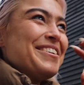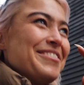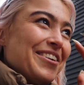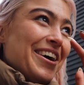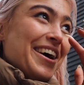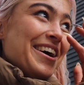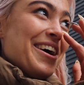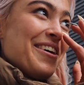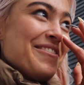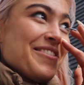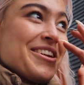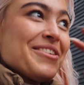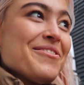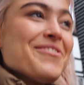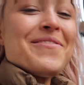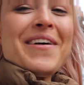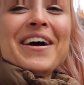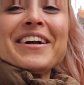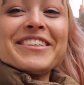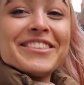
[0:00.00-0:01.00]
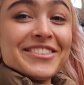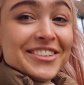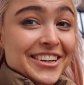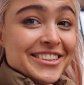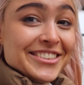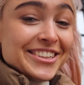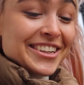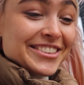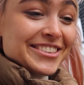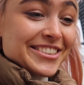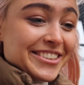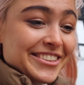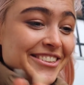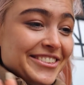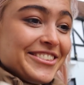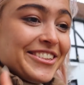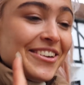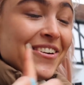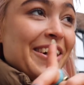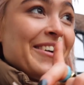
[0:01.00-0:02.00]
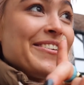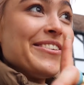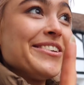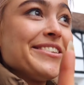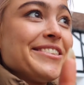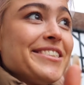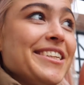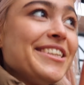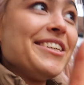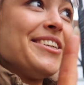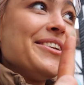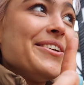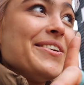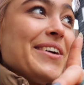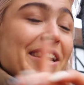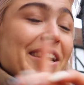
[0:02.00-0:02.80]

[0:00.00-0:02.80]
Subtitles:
Right, I'm gonna walk back to the train station, so I will see you,